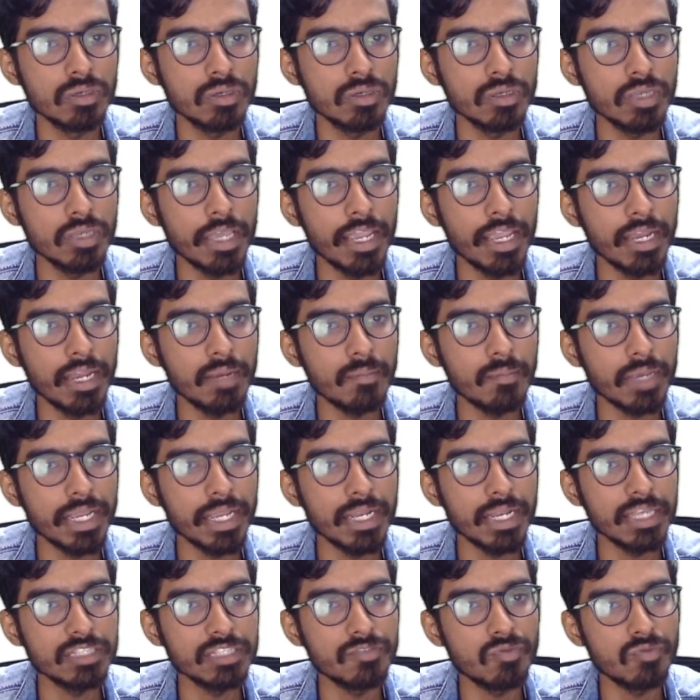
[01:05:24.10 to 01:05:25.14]
8
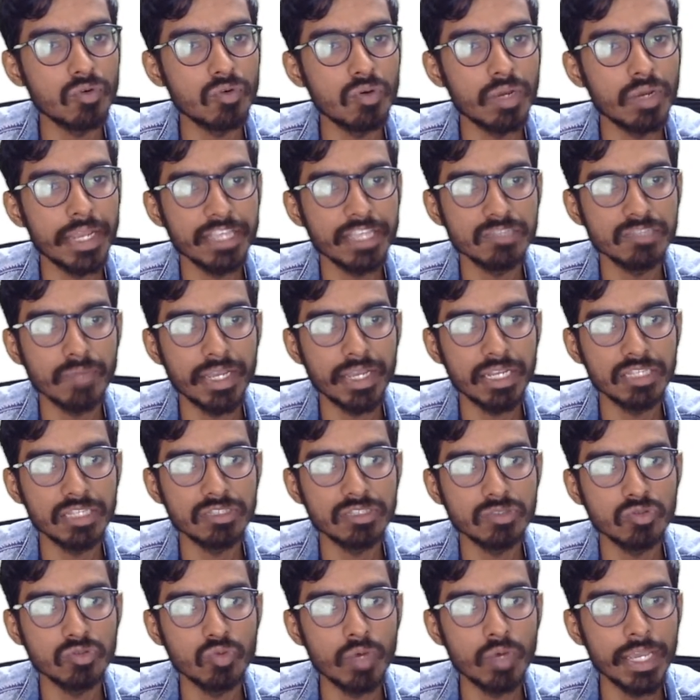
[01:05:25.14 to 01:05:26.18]
minus 4x minus
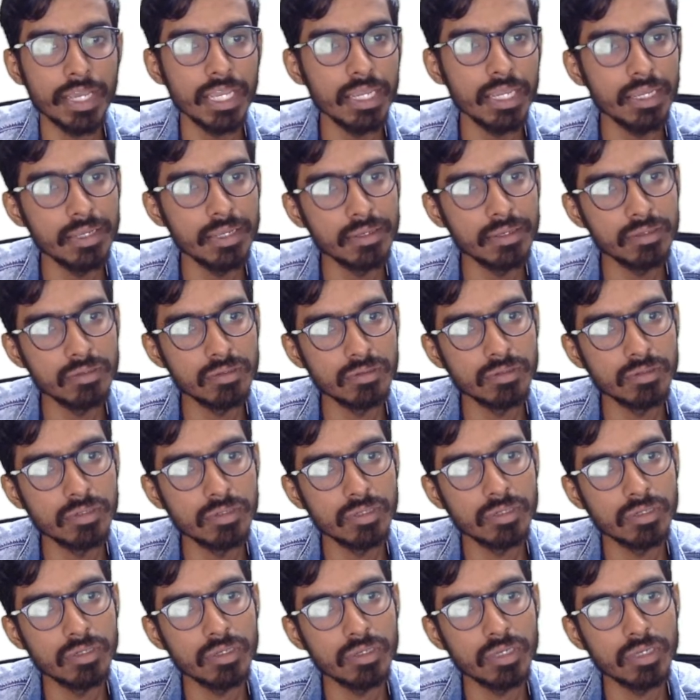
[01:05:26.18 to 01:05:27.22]
2y
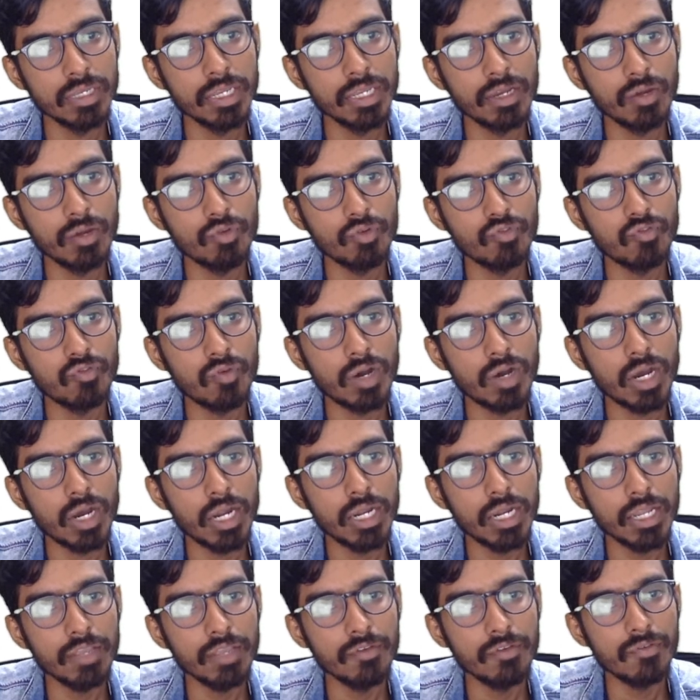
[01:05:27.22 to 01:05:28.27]
into
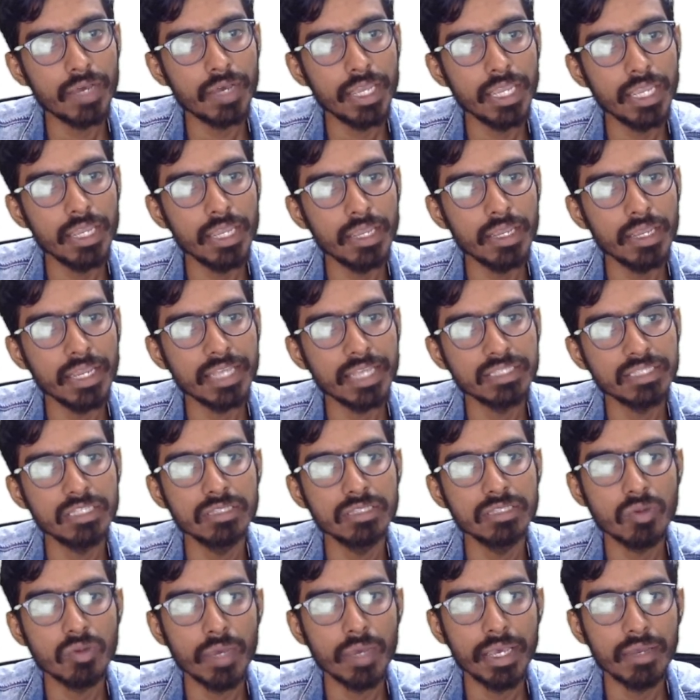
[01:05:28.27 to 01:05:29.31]
45 x
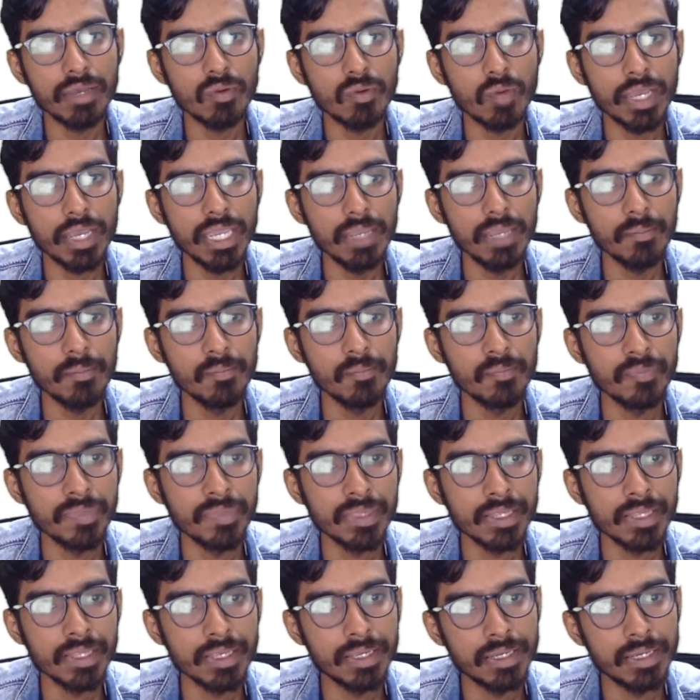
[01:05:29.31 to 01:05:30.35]
square y
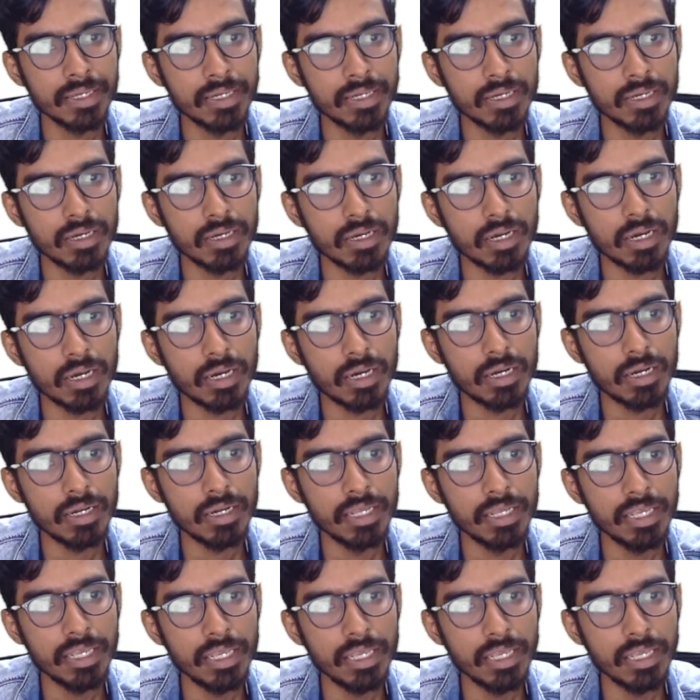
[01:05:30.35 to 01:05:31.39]

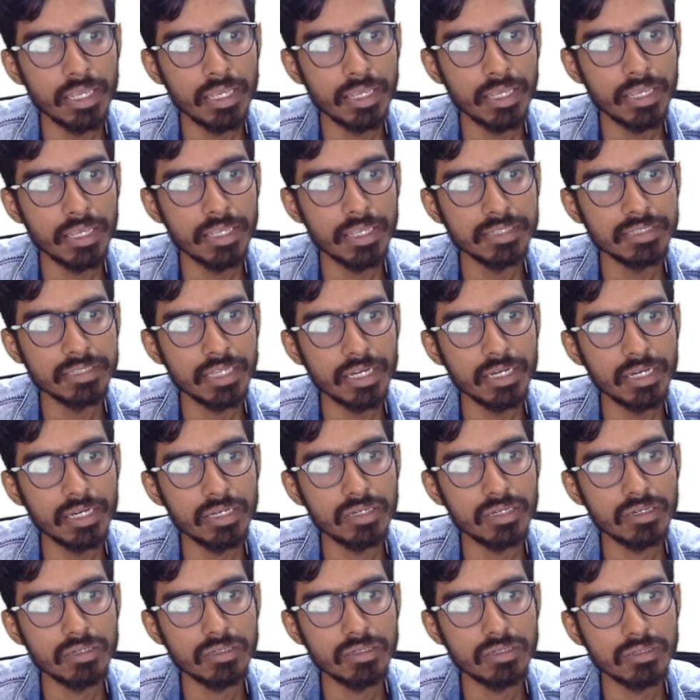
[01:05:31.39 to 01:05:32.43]
dz
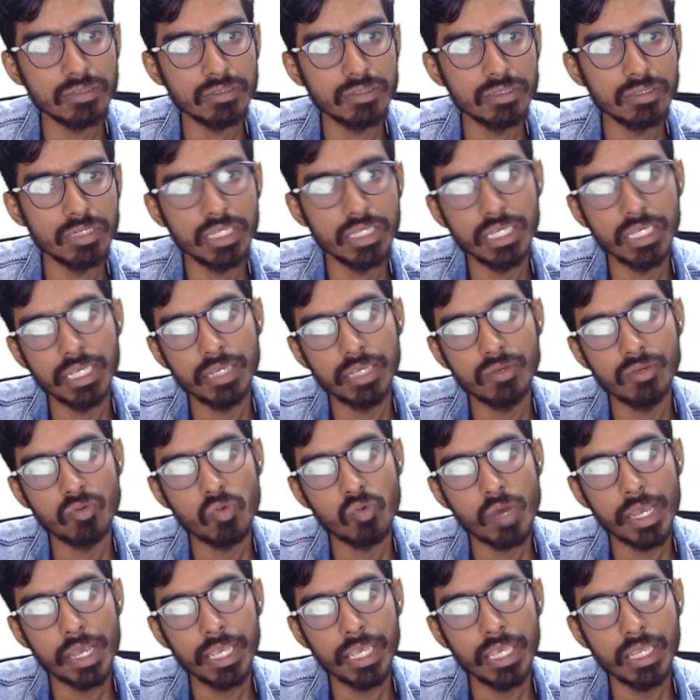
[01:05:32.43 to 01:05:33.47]
dy
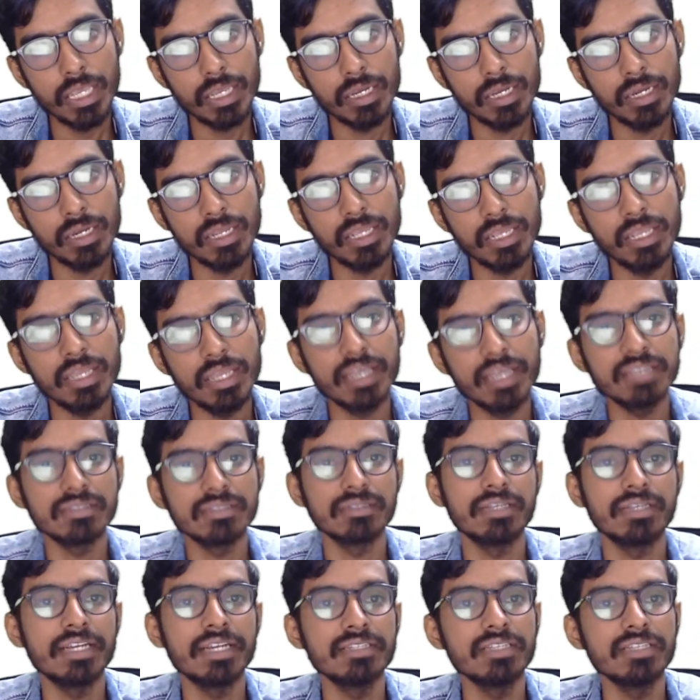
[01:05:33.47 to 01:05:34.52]
dx.
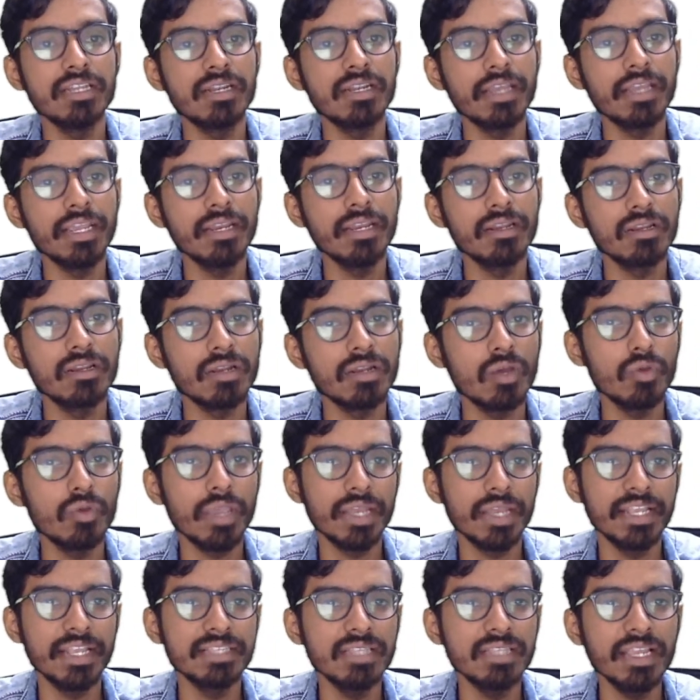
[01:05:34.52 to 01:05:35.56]
That's it, right? Now you can
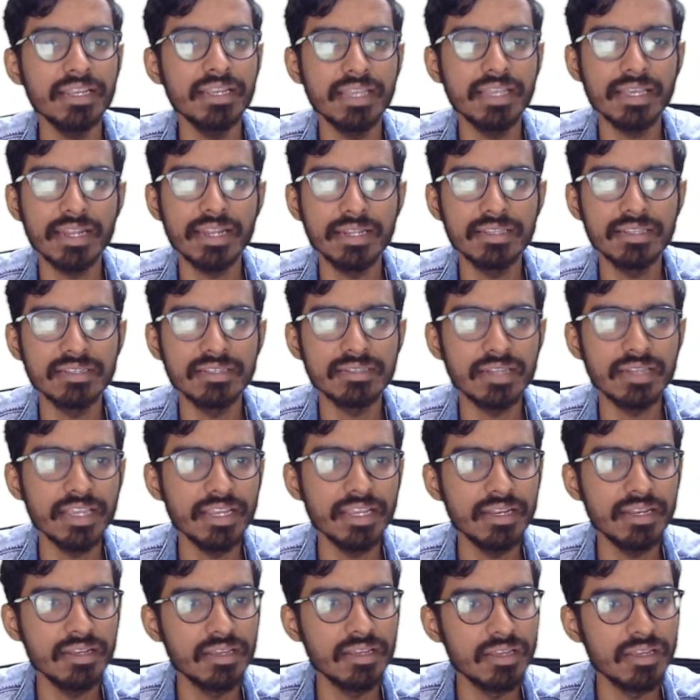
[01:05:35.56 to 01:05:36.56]
easily integrate this, right?